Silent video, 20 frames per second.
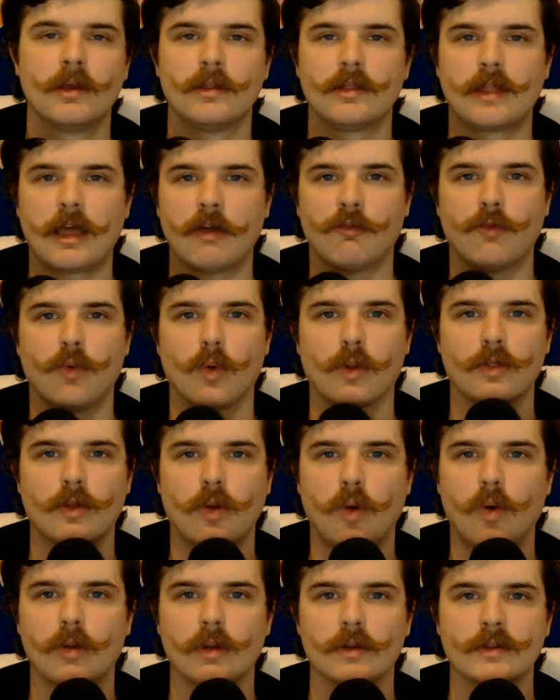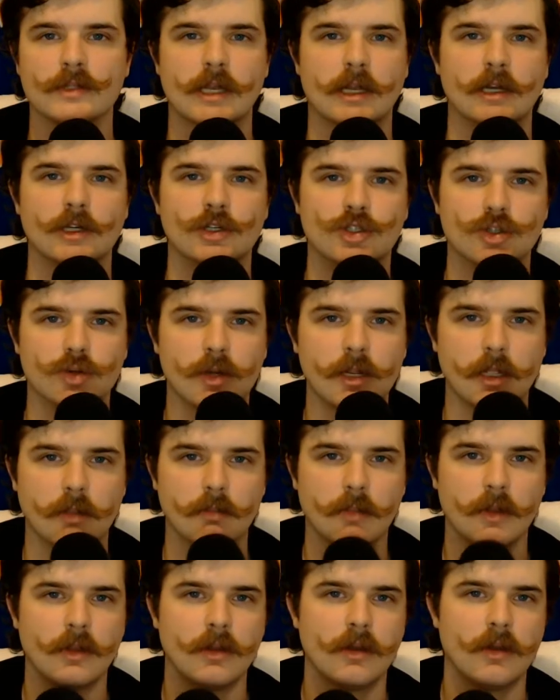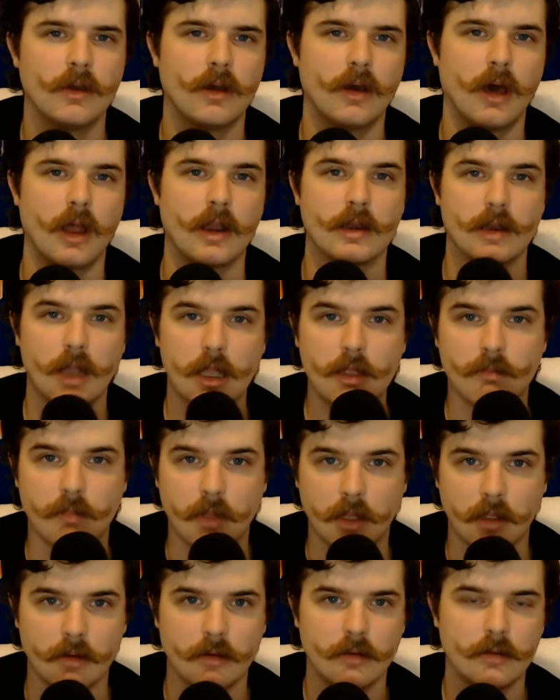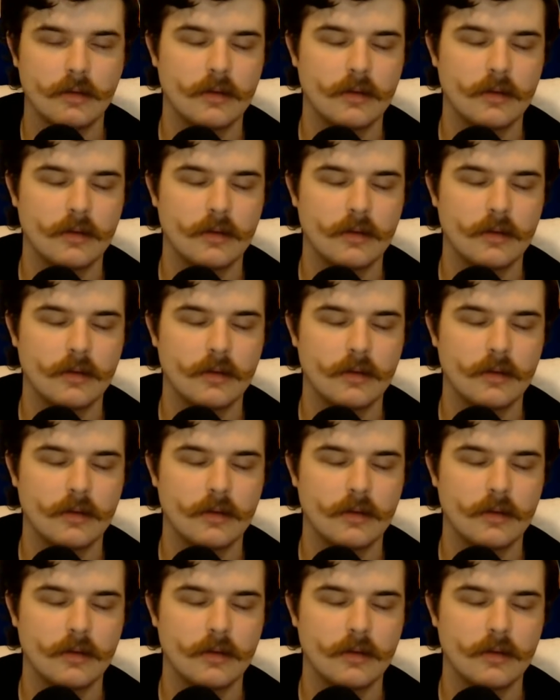That fourth quarter is like a dream, a nightmare.